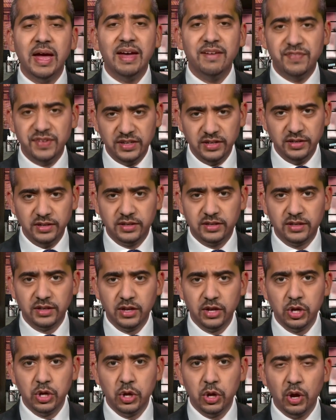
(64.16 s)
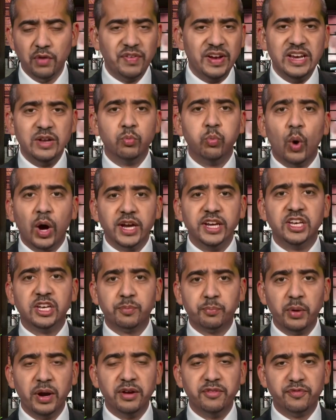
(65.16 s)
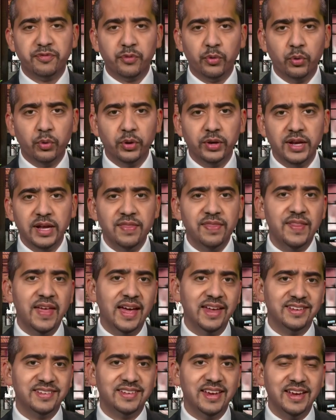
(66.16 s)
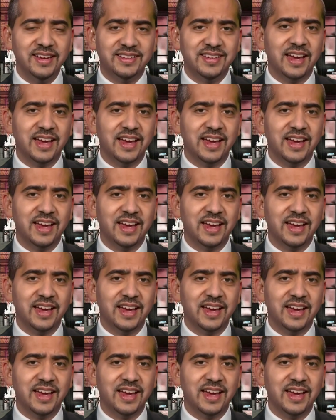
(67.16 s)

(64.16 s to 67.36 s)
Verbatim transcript: evidence of any widespread fraud in their state.